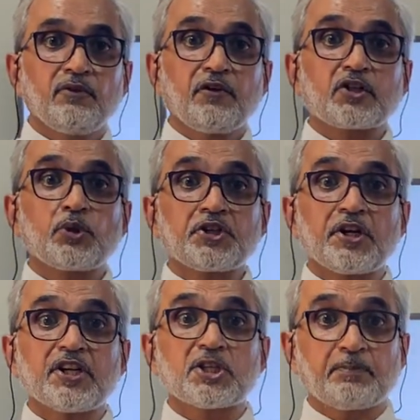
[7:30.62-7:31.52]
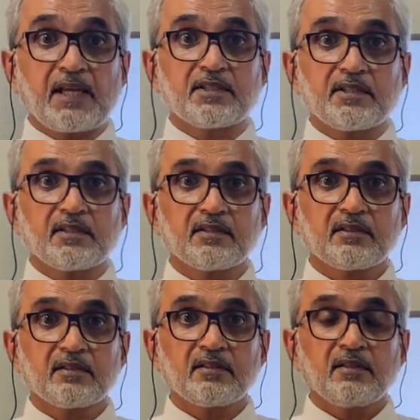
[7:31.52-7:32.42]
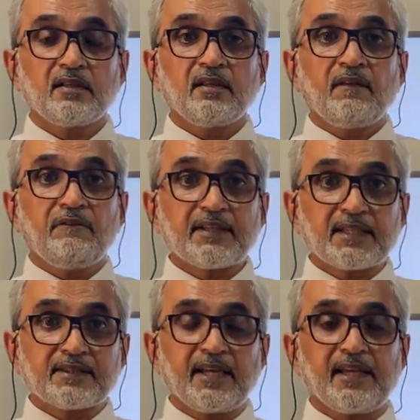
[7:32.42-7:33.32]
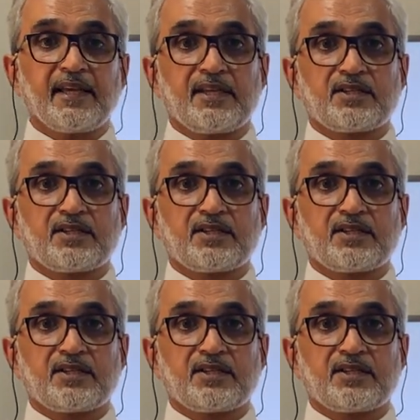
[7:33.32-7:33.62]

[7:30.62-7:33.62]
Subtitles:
Fluctuation is present when the thing